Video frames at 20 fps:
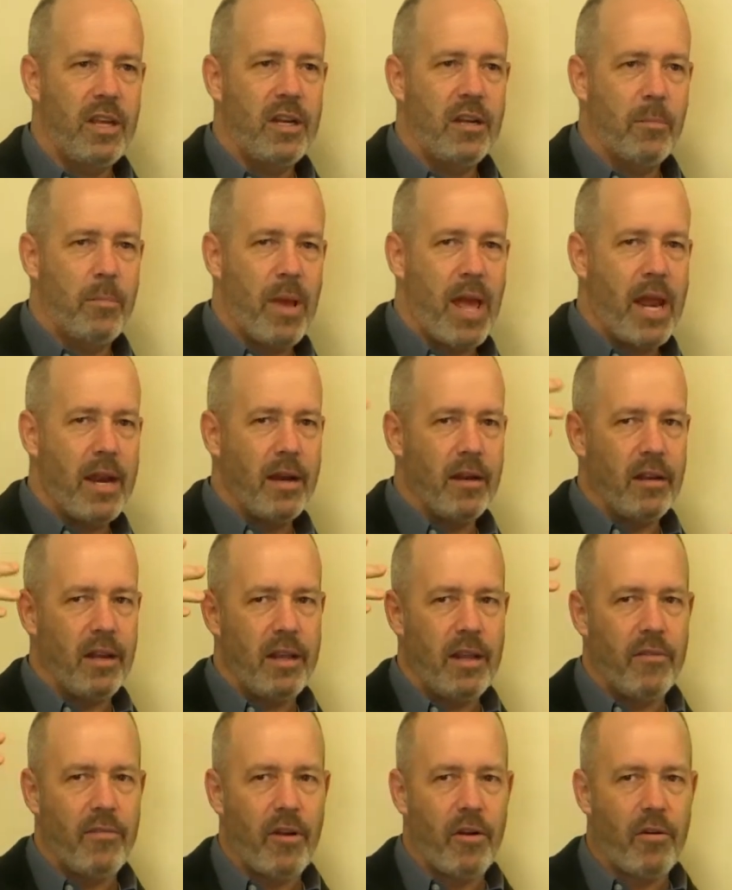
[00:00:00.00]

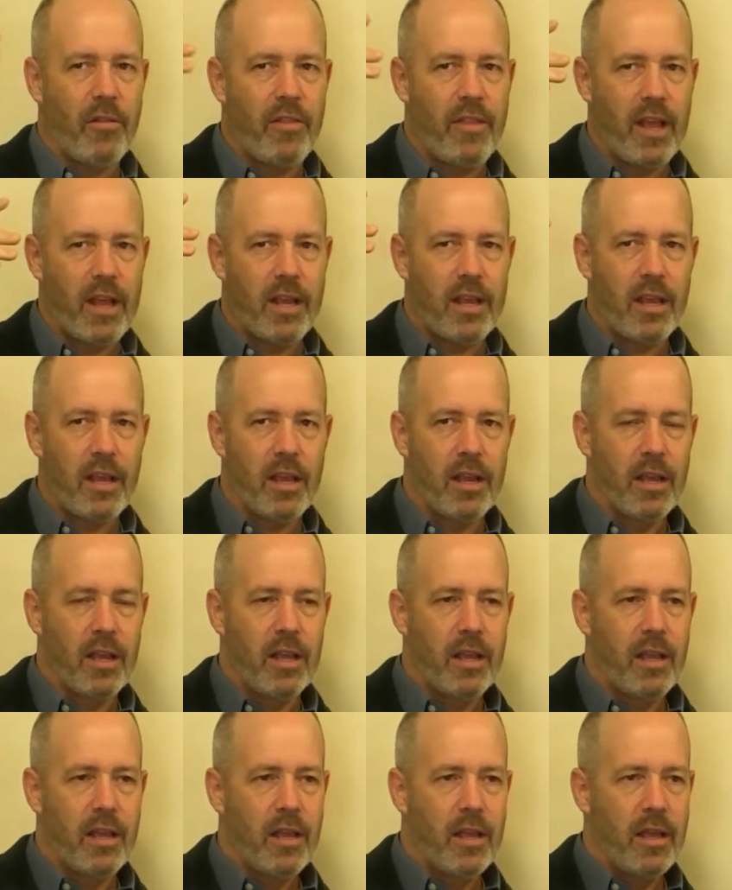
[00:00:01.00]
independently of our thinking.
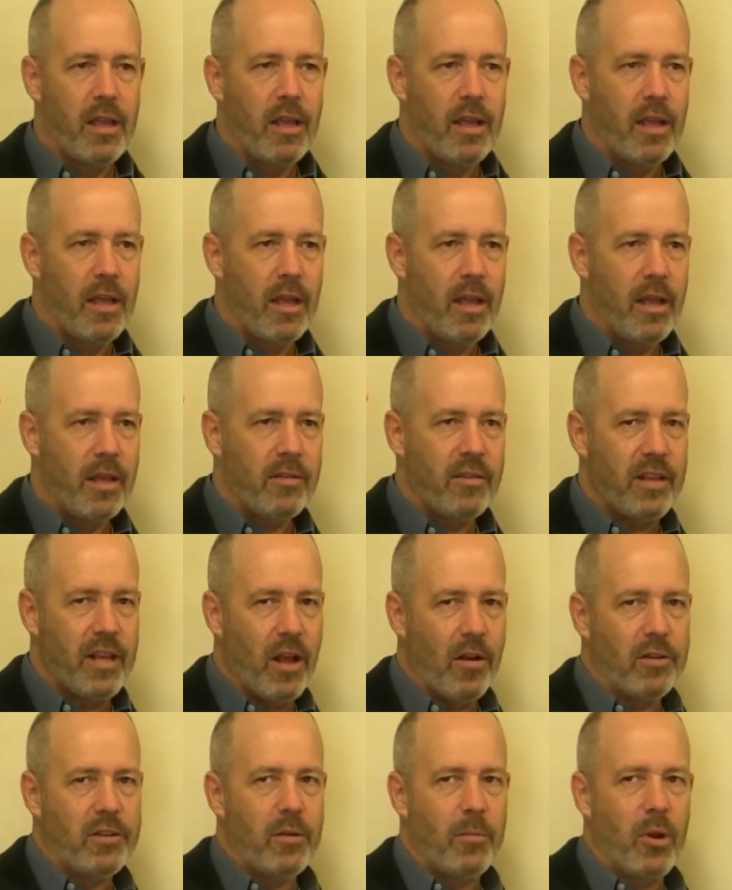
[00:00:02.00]
That's the
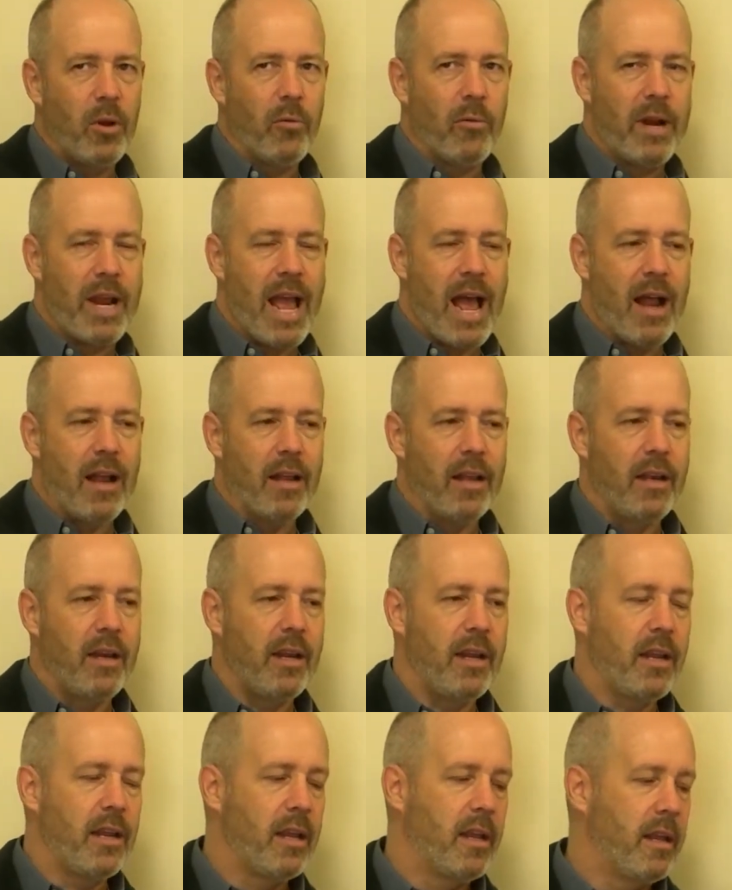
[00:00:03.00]
ultimate
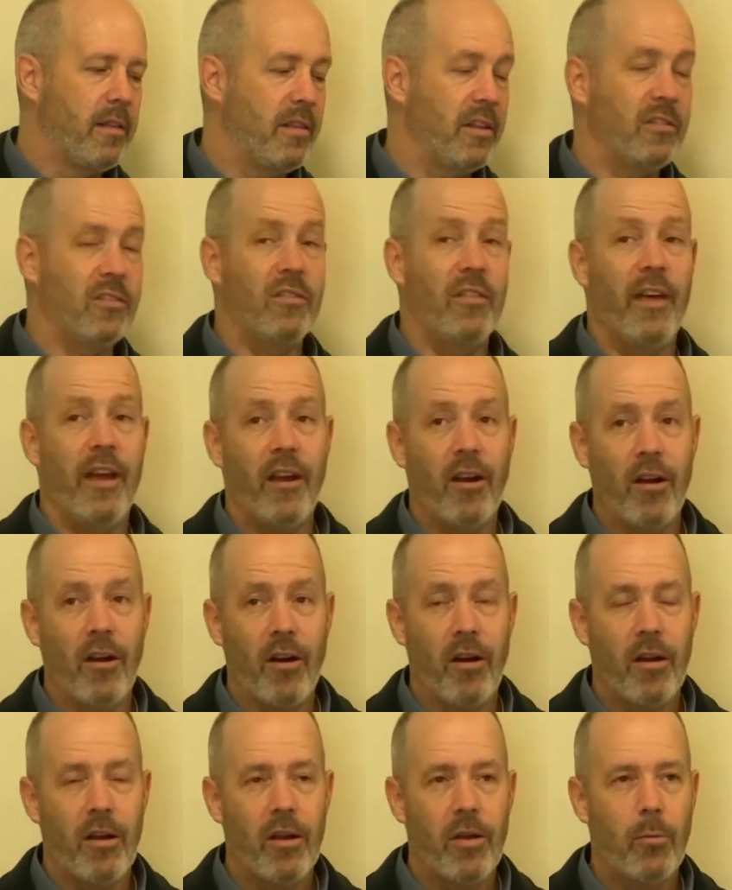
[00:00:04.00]
reality that's
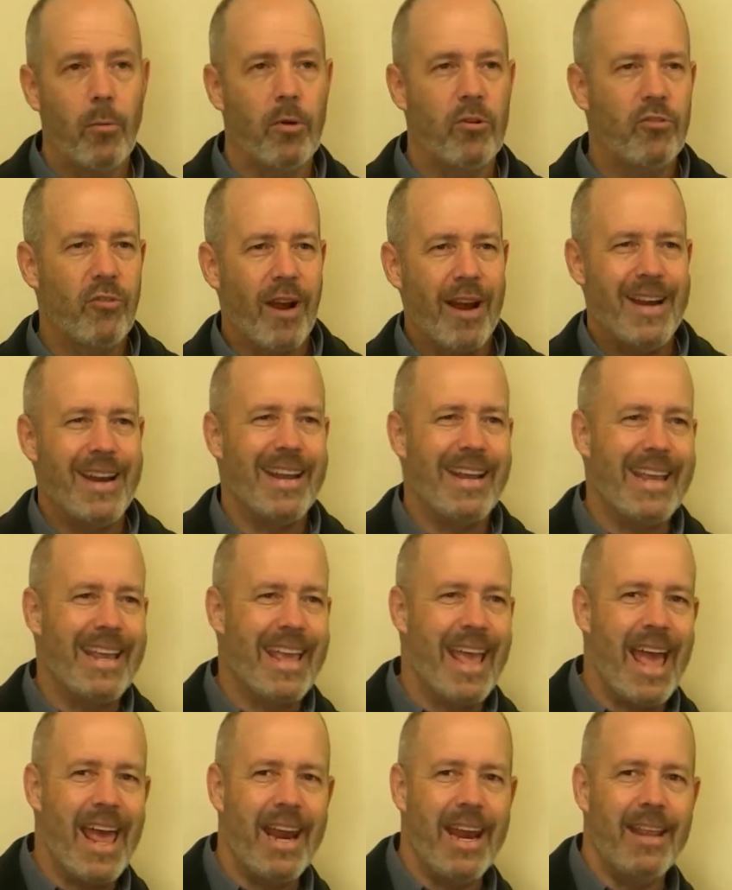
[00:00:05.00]
there. We're trying to
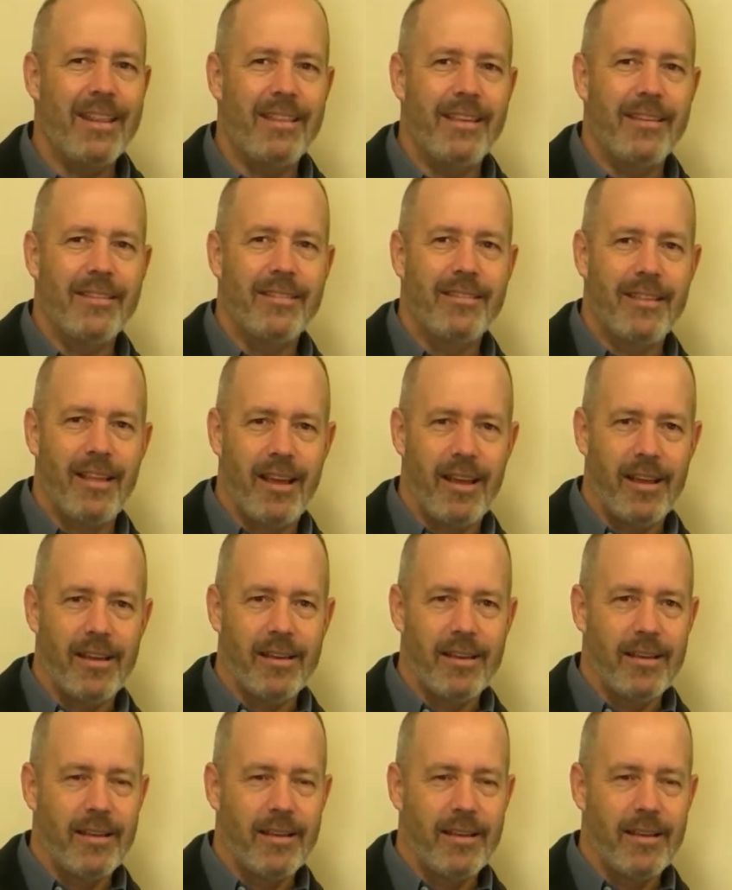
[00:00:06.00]
get at this thing.